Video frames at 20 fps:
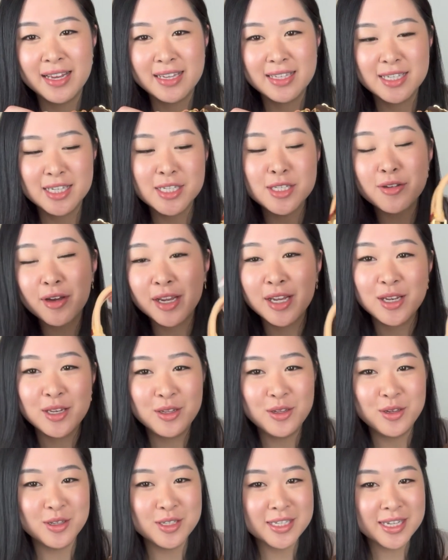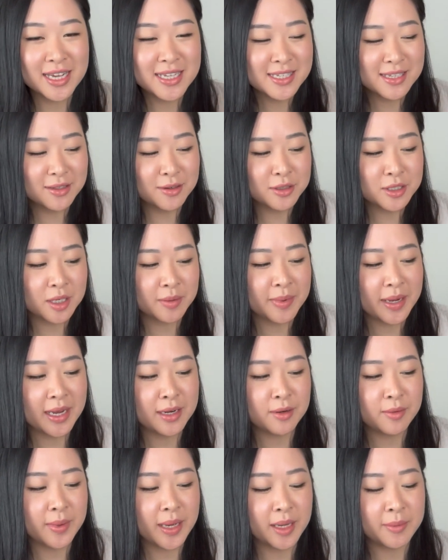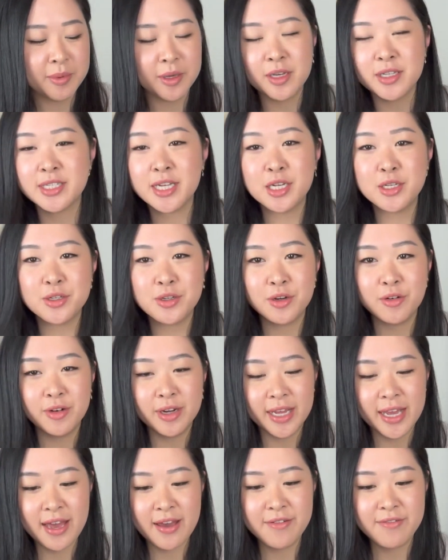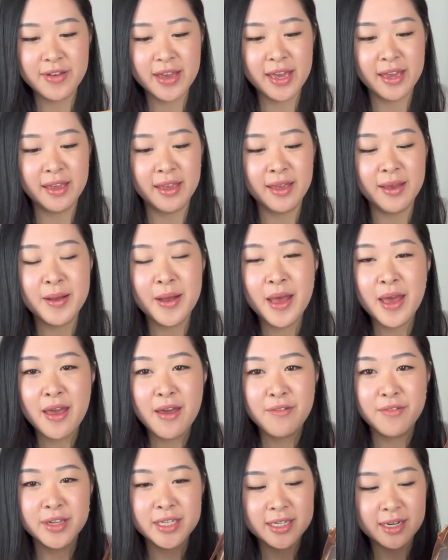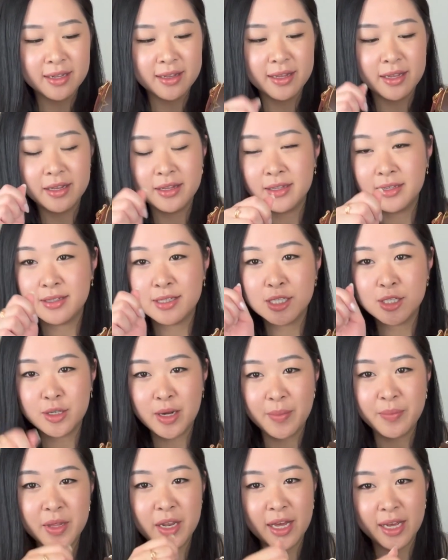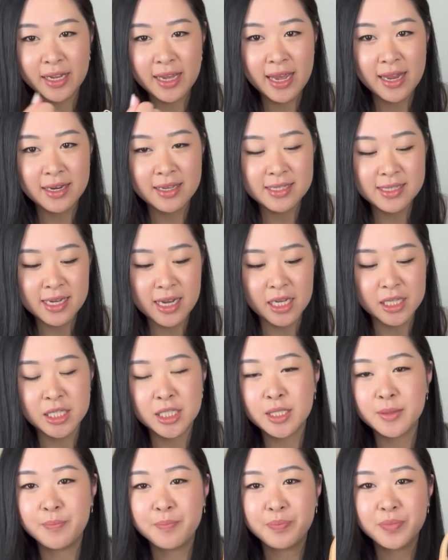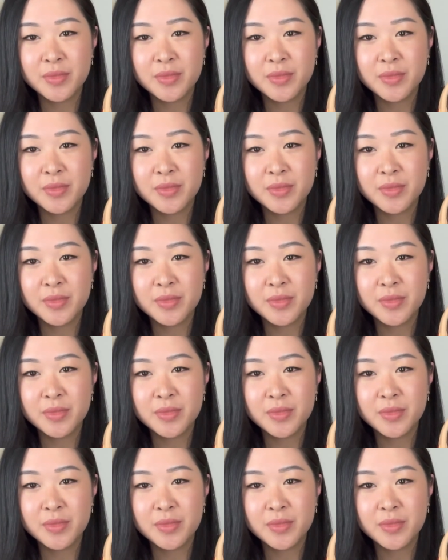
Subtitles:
just so I could use it as a little top handle bag, because I do already have a vachetta leather strap that I can attach